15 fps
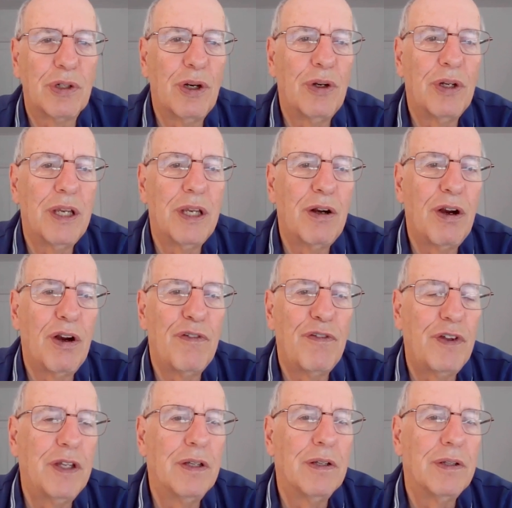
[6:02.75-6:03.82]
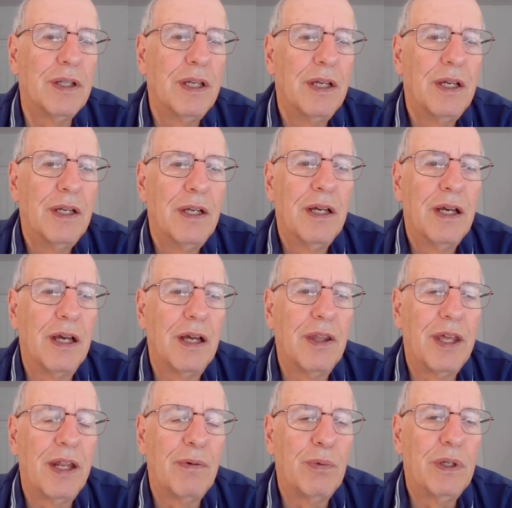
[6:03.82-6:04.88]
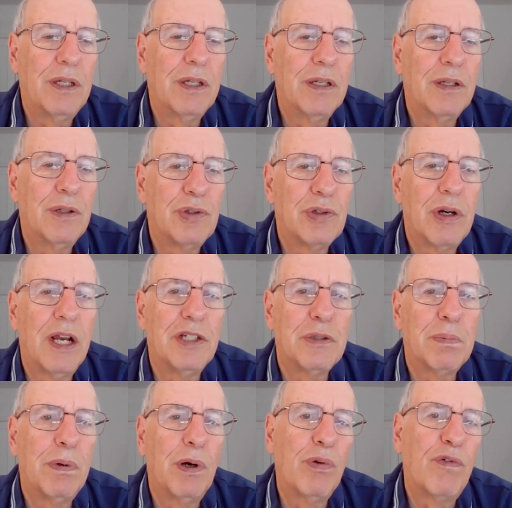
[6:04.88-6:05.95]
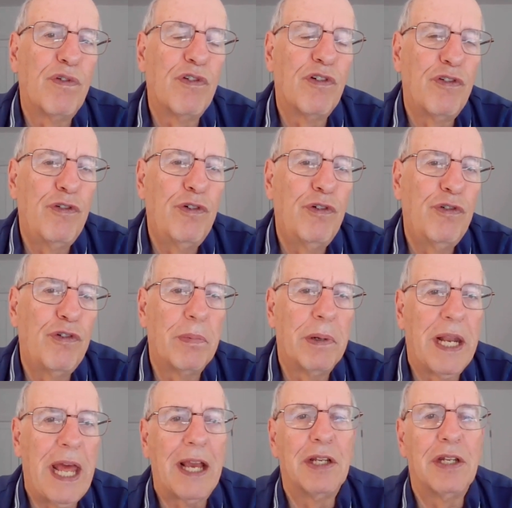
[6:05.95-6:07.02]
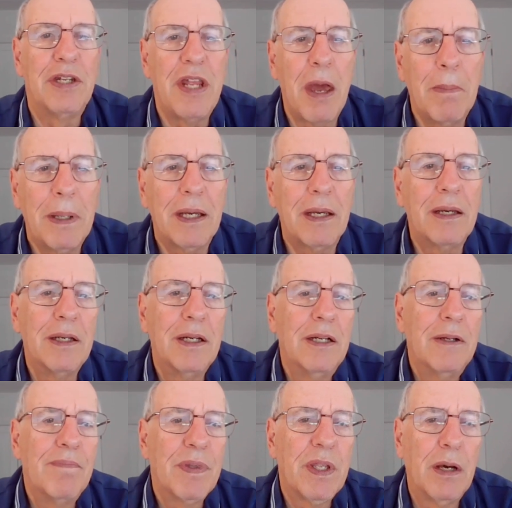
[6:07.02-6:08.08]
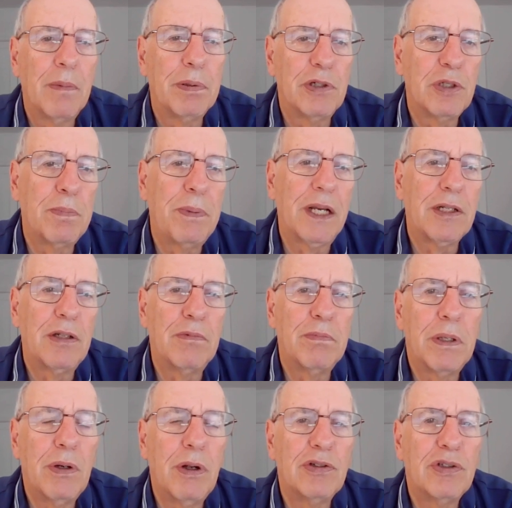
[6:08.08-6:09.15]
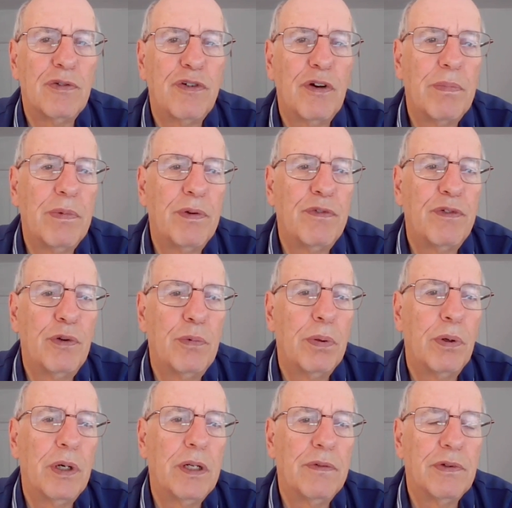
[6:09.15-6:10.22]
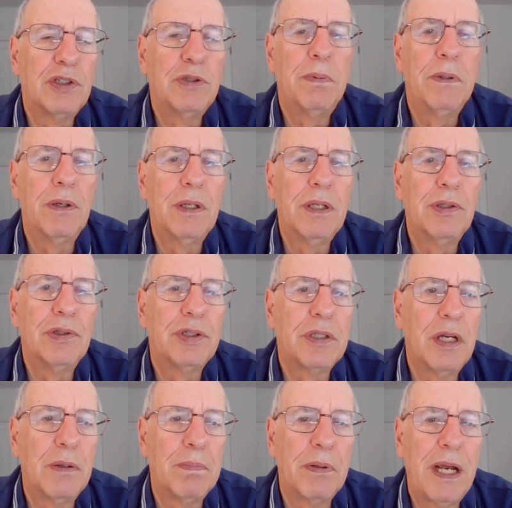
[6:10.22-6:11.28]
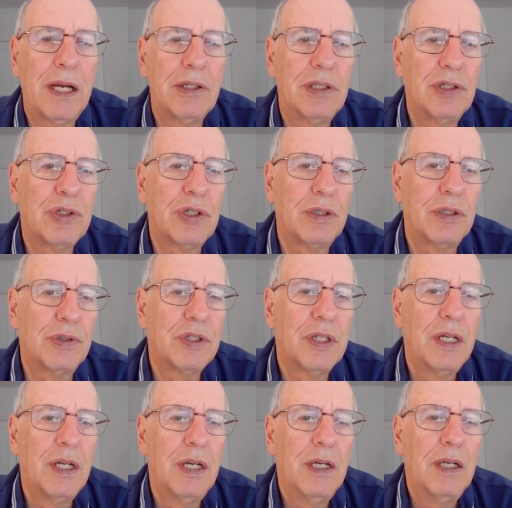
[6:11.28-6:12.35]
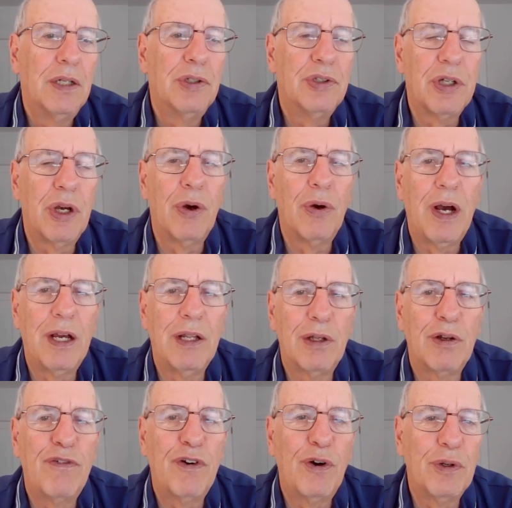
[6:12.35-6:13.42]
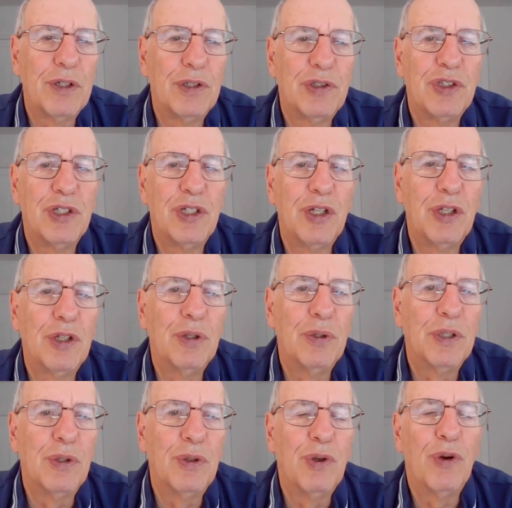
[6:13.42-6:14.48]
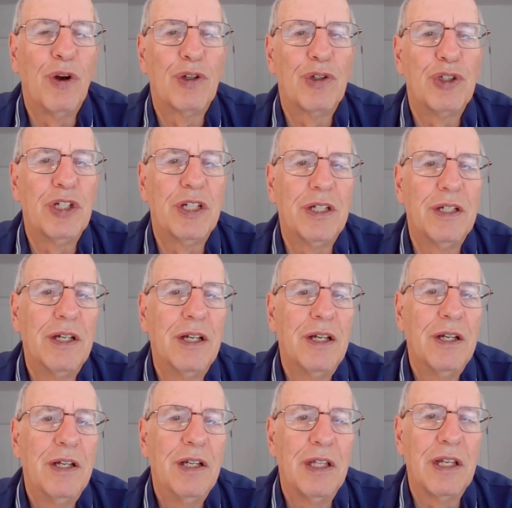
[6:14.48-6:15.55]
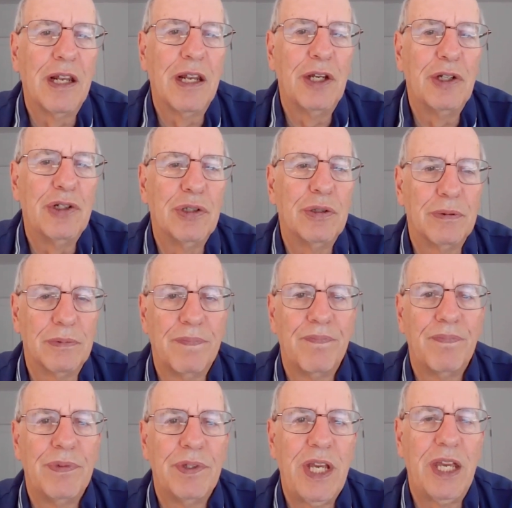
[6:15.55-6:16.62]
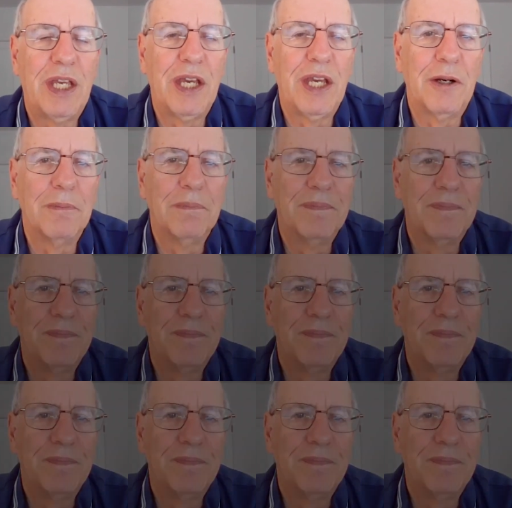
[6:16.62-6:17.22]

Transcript: occurring in our field that we can address both from an academic perspective, but also from the viewpoint of experienced practitioners. So I look forward to seeing you in New York City in late June. Take care.